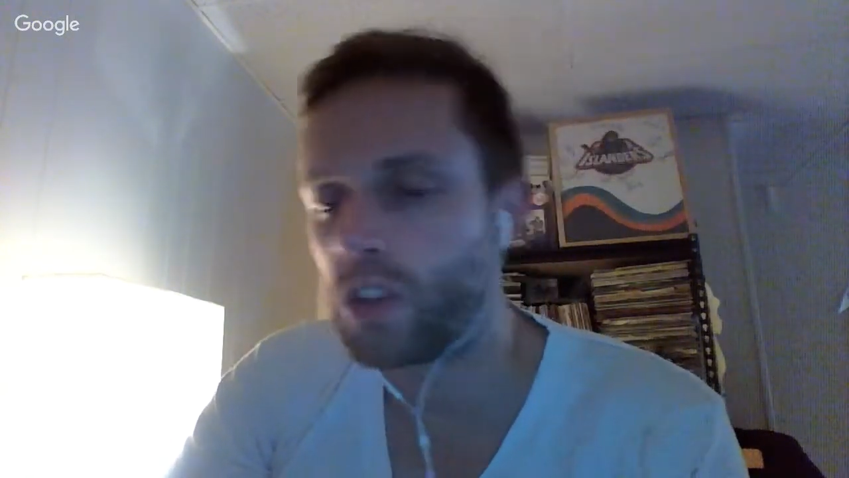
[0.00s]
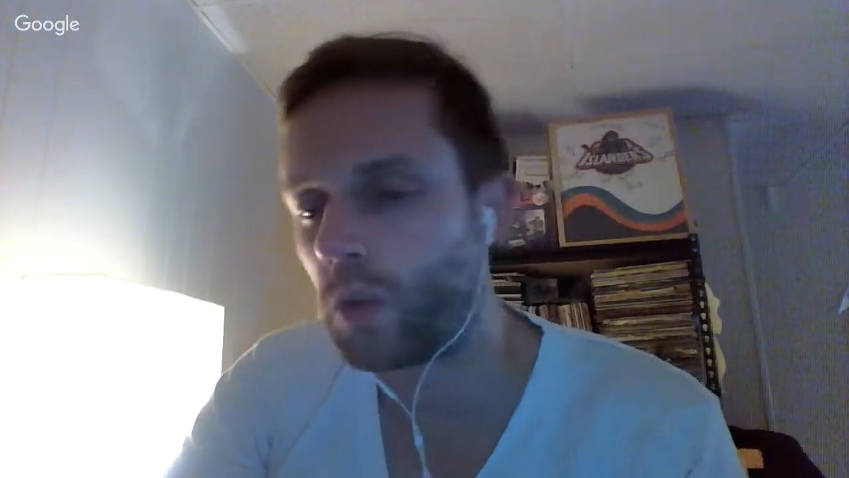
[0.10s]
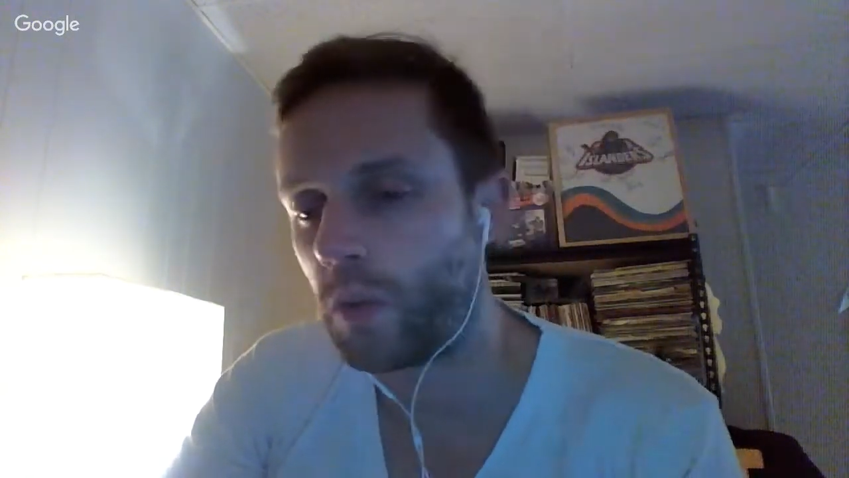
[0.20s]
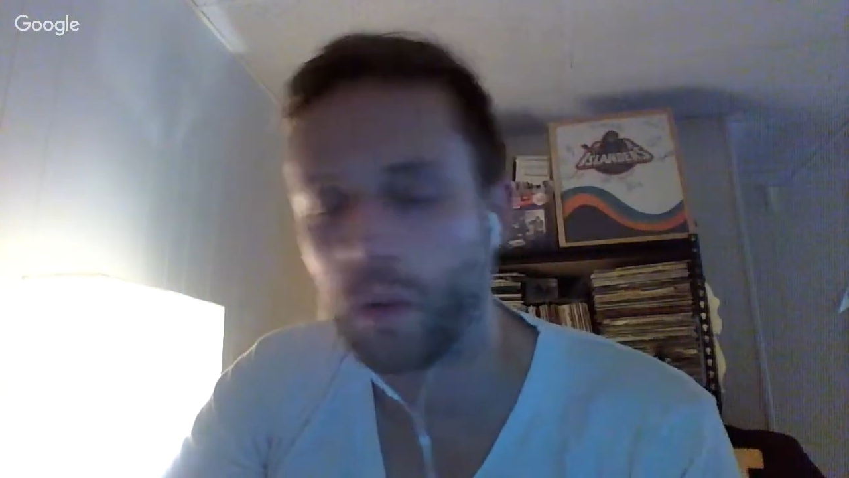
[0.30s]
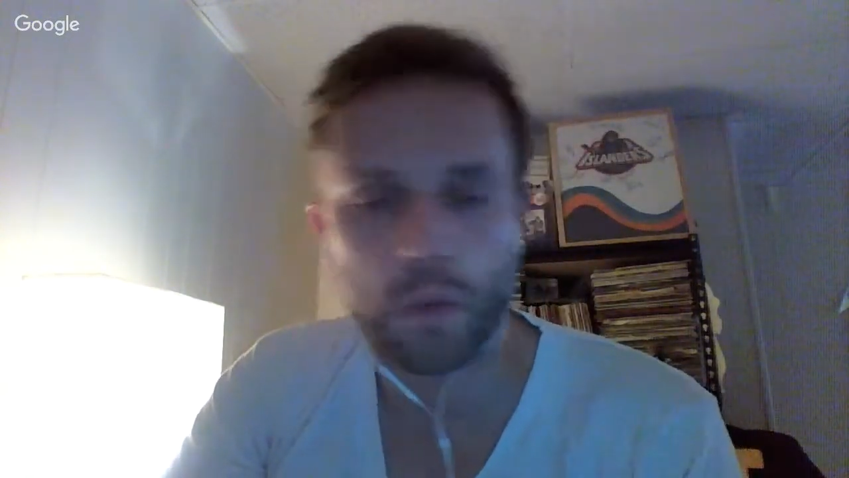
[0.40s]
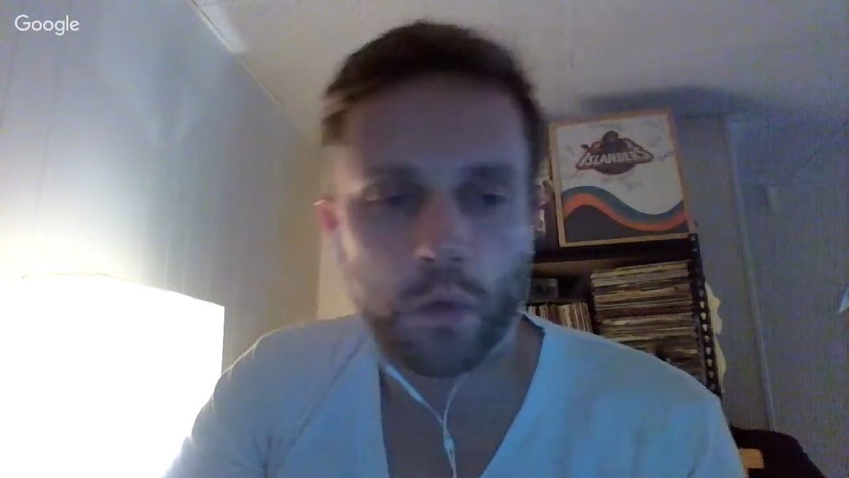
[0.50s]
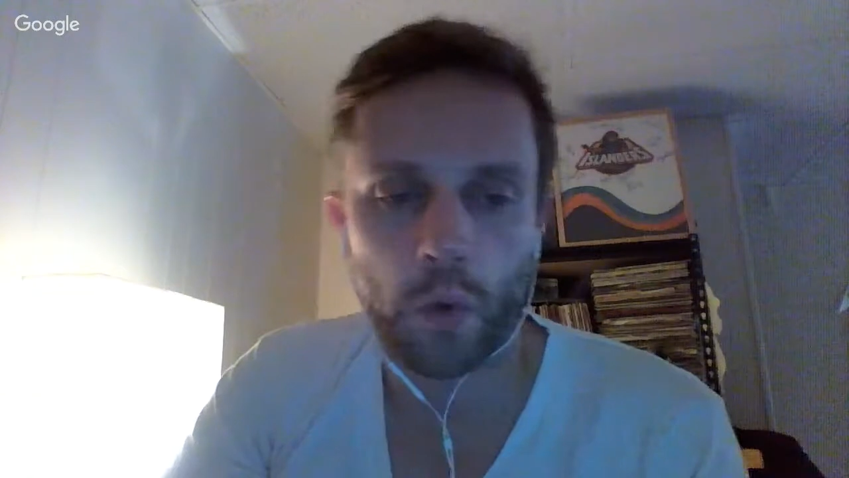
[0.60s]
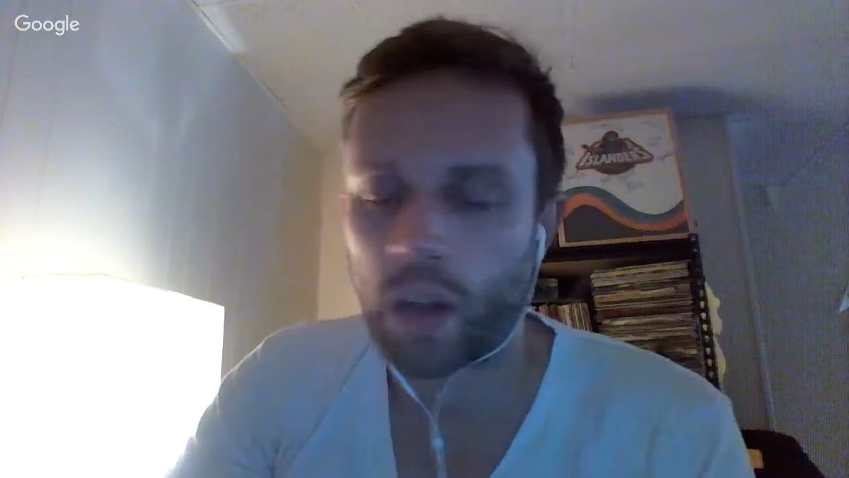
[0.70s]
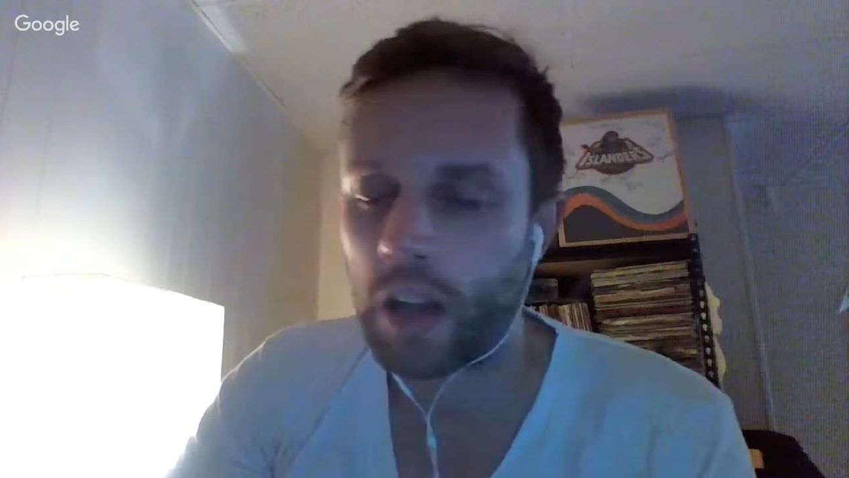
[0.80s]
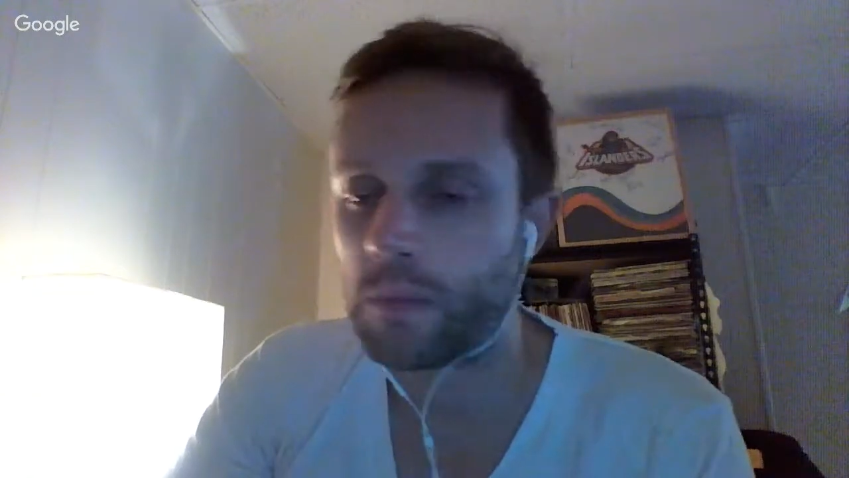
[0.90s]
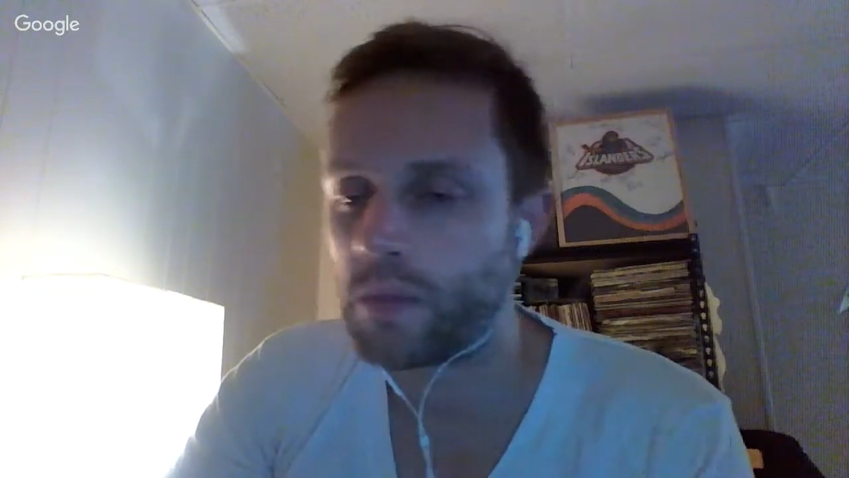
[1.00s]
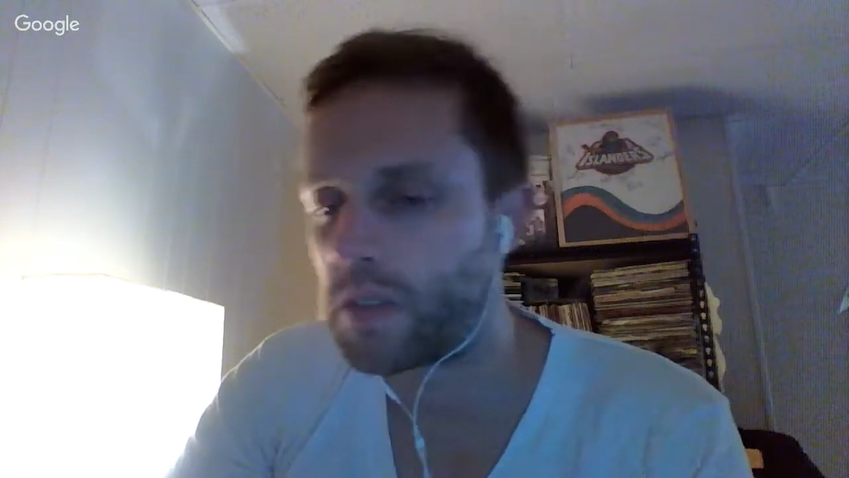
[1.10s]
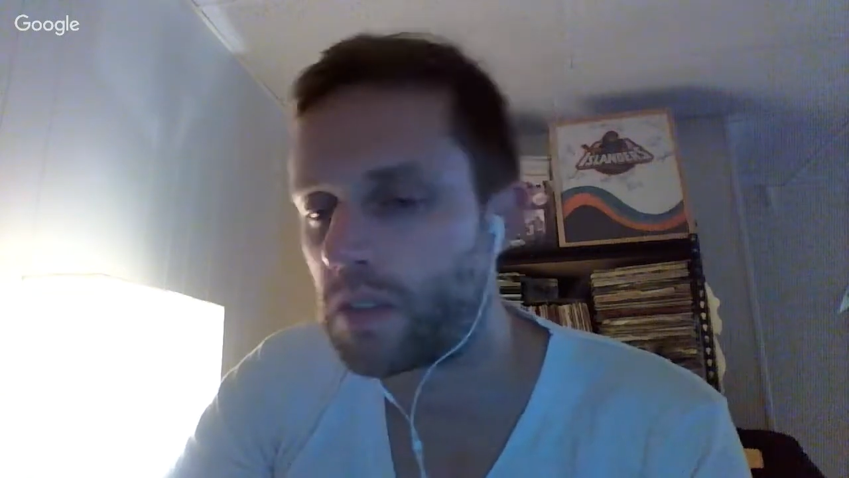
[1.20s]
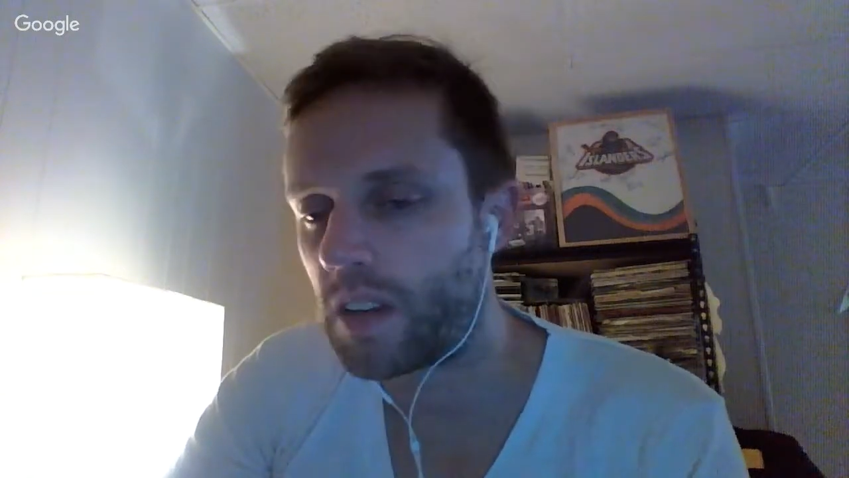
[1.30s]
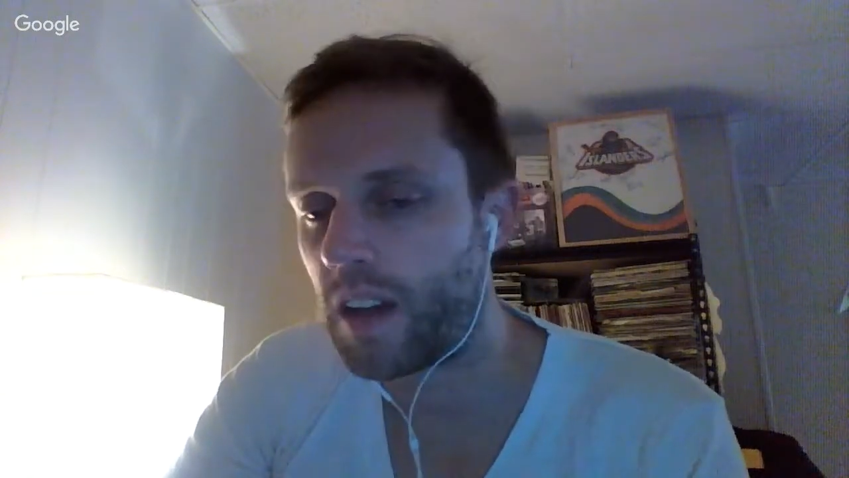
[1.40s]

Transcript: 2 of those 4 games.